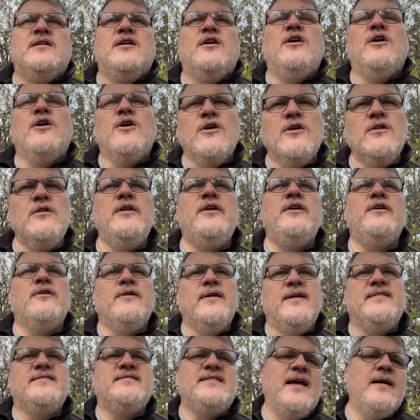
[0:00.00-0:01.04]
earlier
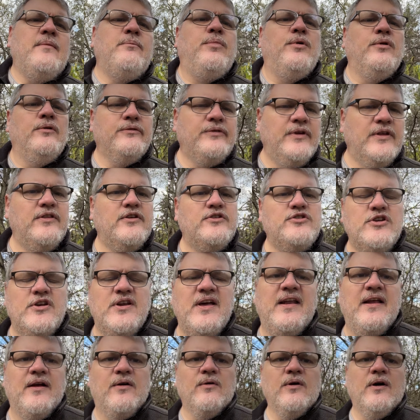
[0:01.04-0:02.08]
examples in the
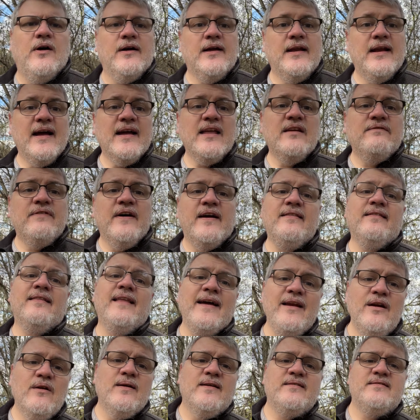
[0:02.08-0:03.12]
genetic rung, and I can find
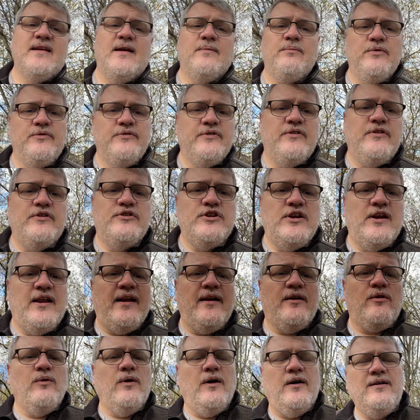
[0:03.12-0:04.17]
later examples in the
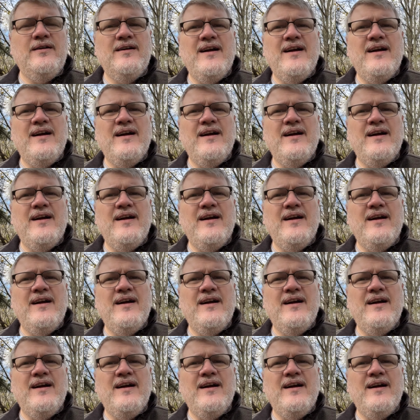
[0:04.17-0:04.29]
genetic rung,